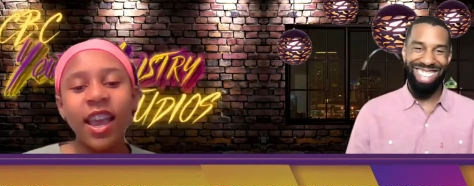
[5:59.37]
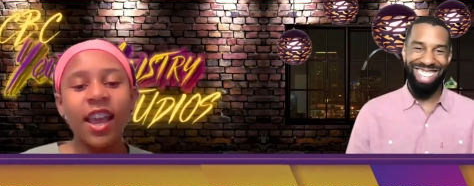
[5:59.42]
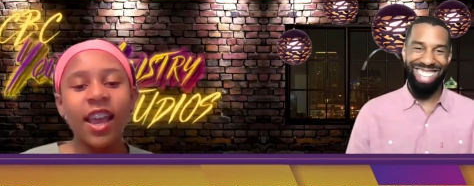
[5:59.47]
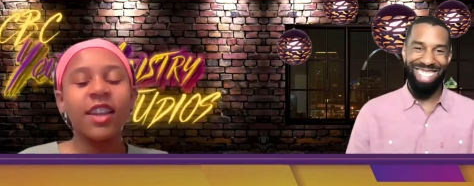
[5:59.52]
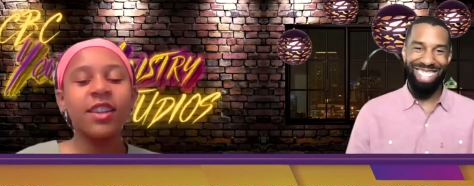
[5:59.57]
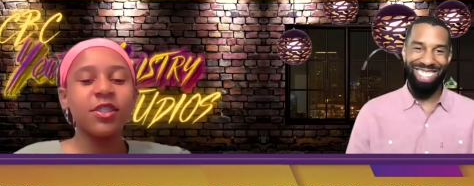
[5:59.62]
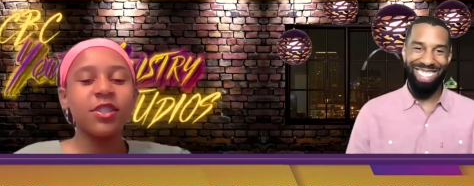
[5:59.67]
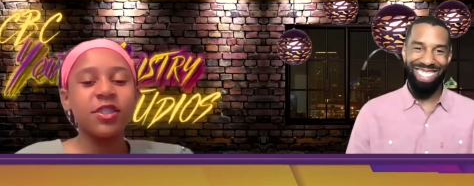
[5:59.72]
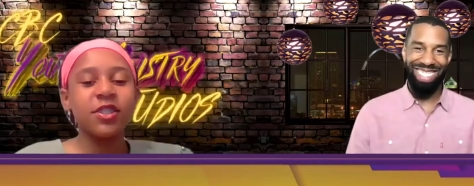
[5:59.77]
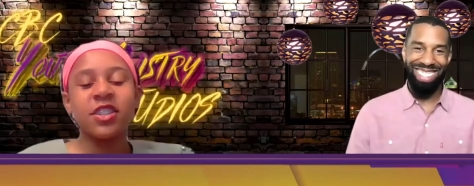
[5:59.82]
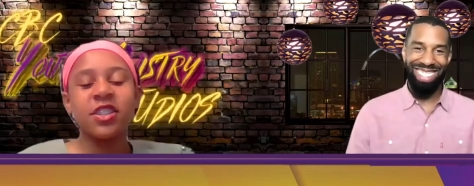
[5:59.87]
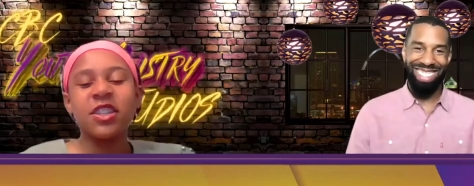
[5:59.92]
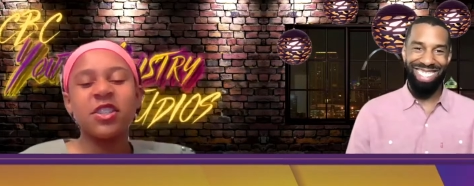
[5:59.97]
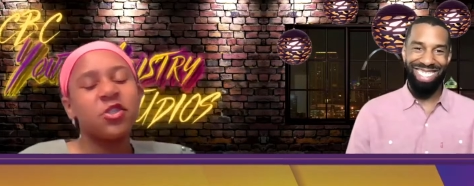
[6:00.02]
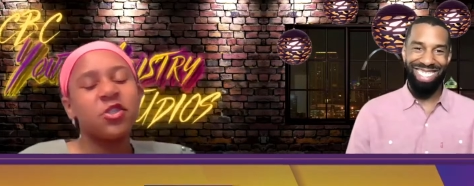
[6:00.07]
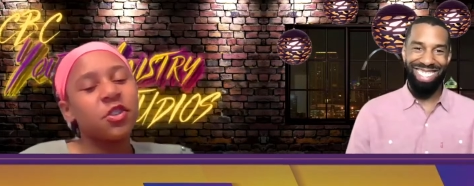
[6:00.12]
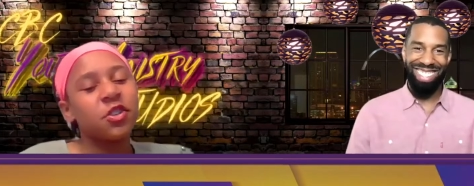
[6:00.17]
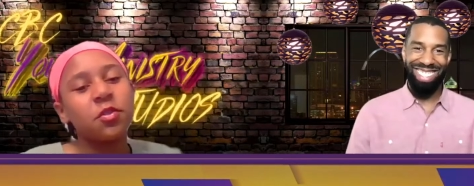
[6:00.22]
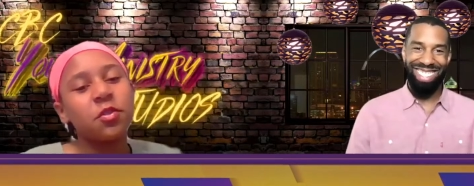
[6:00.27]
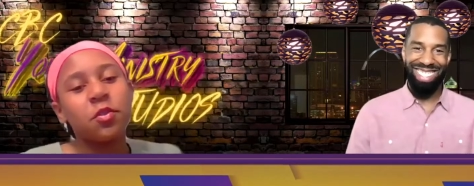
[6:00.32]
Speaker 1: And just
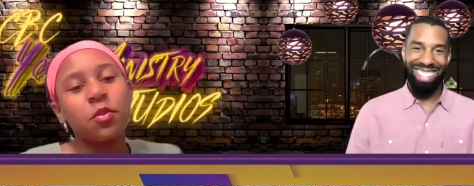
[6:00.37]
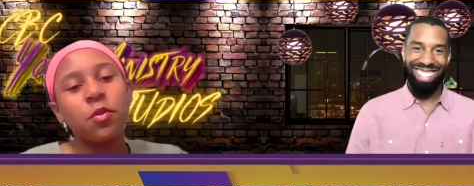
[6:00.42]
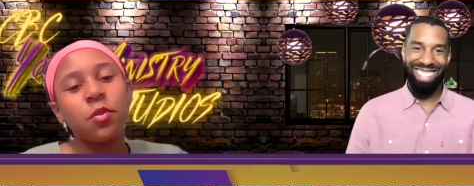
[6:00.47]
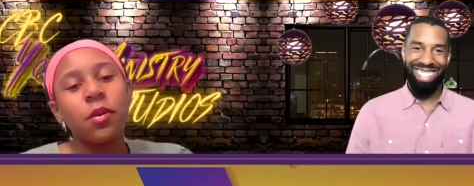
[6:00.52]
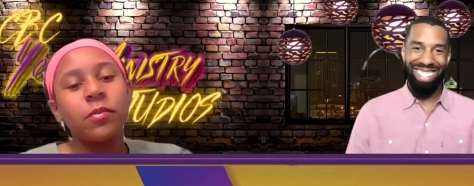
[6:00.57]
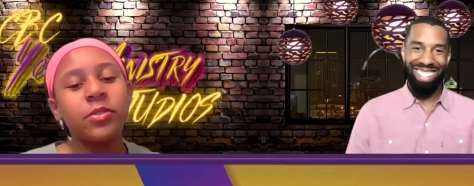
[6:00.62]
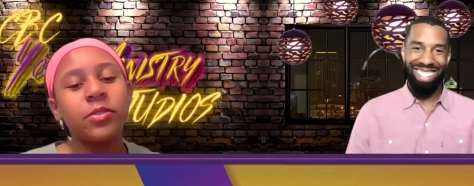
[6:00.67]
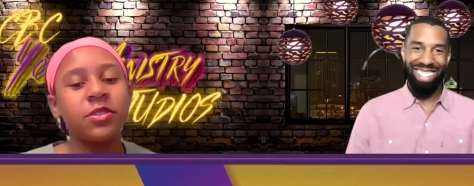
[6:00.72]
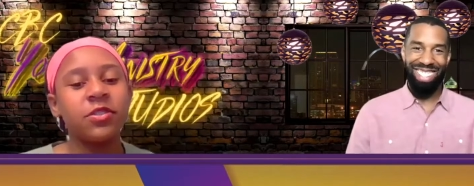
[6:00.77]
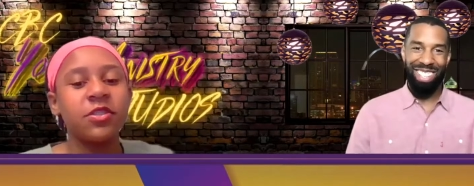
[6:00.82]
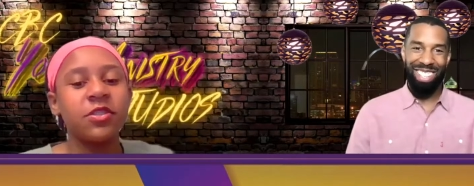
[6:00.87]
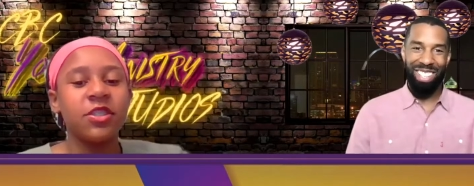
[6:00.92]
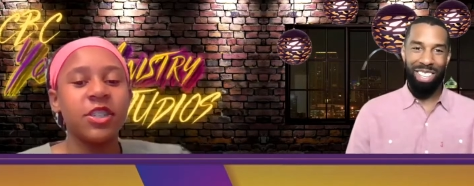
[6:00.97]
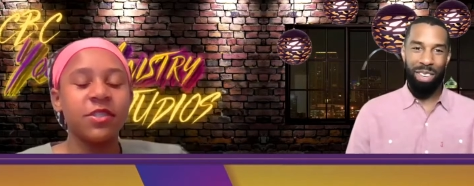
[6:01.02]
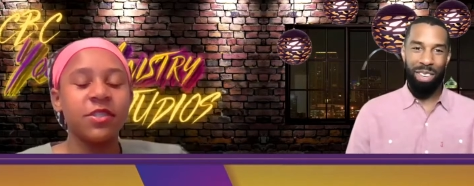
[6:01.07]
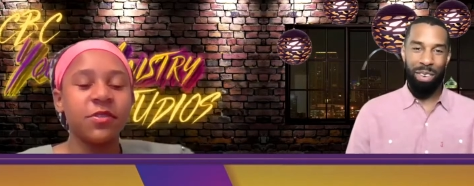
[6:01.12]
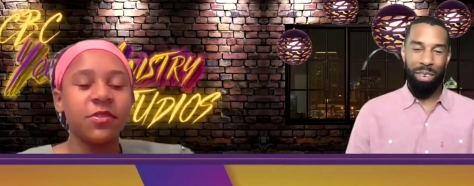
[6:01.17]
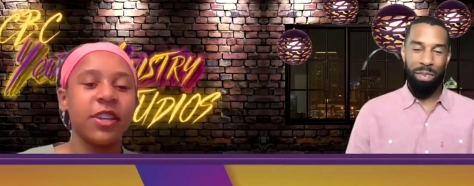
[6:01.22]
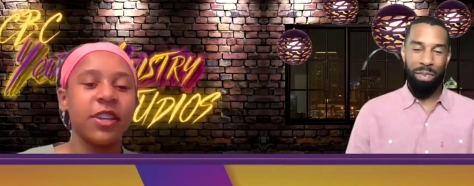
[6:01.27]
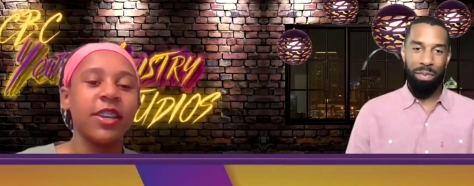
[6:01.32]
in general, what would you
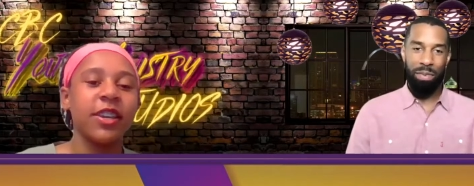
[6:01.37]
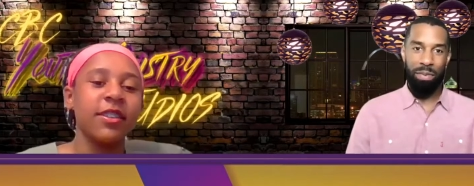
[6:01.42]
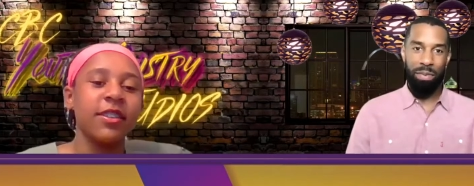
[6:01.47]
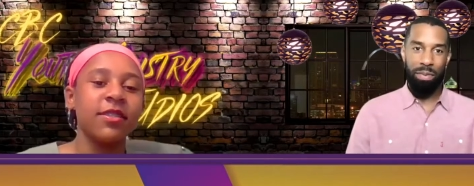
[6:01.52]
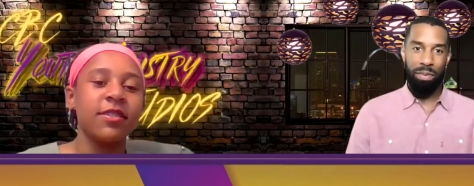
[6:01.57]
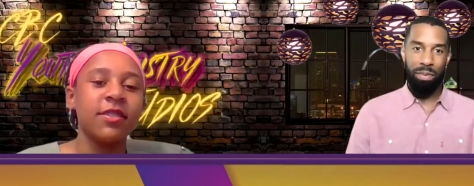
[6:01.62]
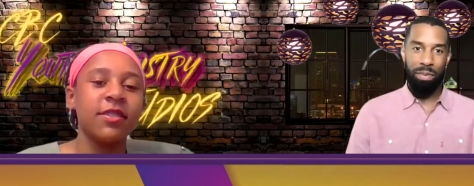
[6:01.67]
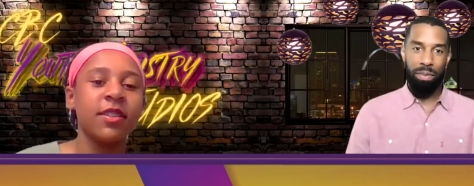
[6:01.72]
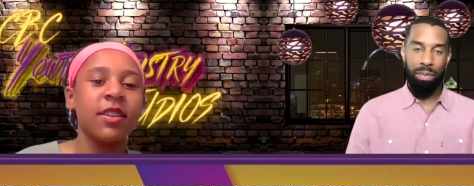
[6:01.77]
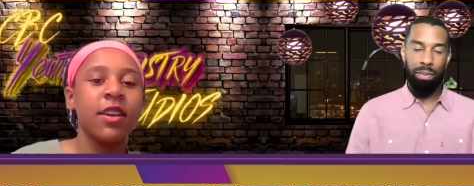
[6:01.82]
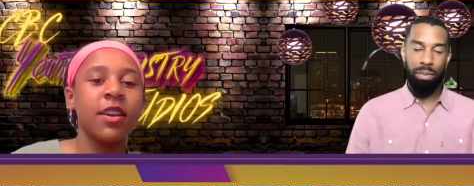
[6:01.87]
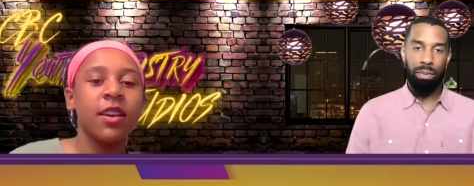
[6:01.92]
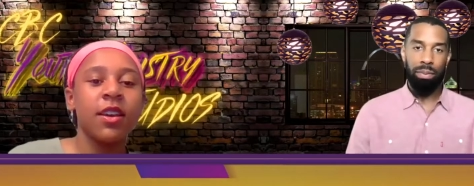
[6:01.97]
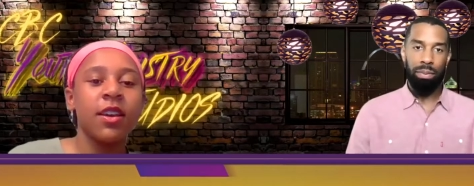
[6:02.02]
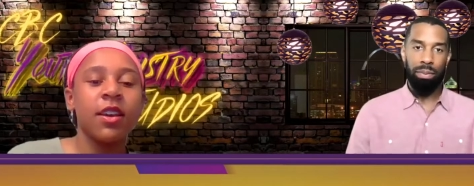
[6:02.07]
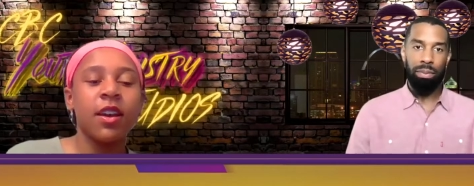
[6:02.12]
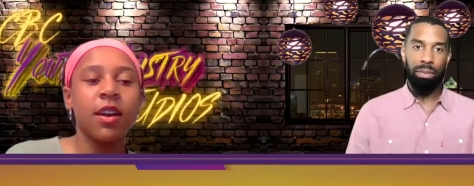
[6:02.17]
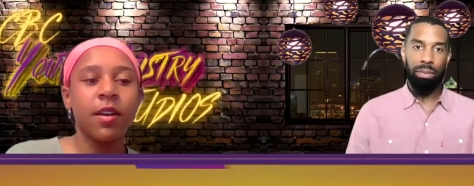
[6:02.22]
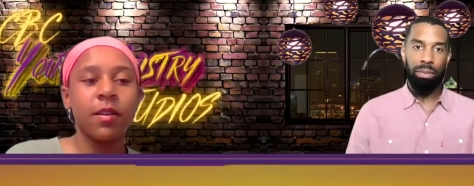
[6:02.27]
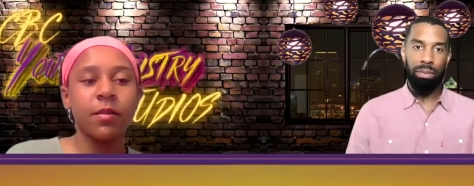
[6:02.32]
suggest for kids
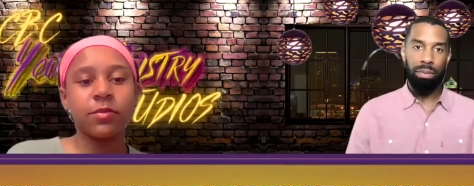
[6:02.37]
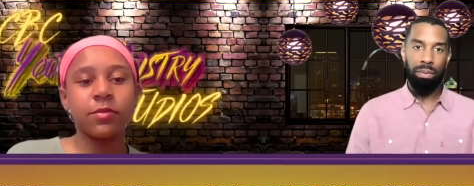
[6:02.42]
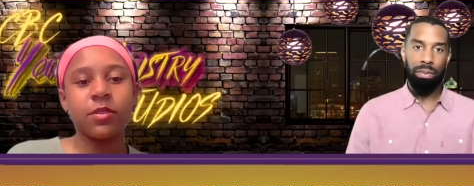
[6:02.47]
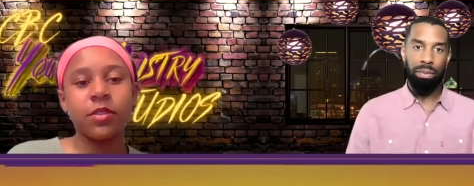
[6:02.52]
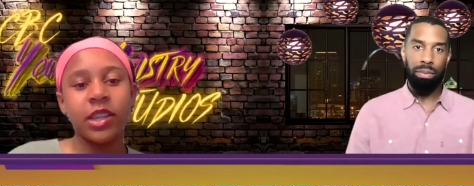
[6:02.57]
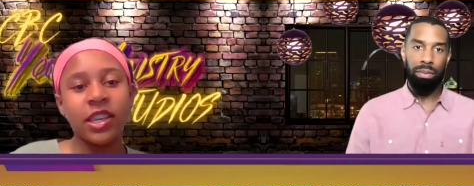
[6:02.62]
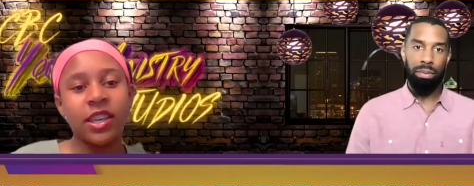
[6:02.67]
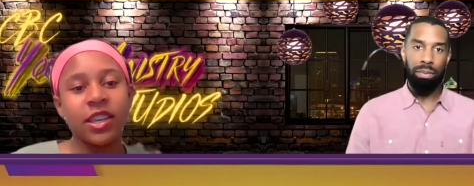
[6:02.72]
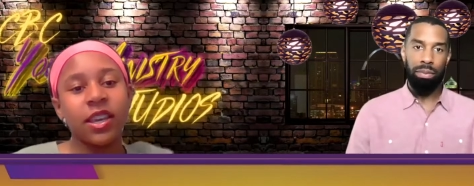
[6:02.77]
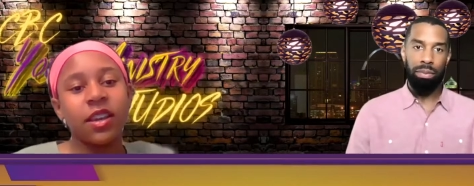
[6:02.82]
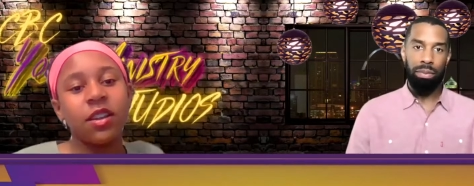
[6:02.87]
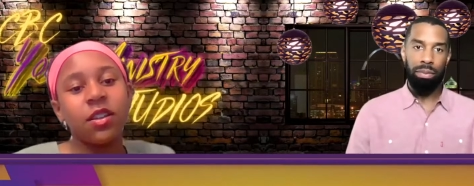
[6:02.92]
um, so they can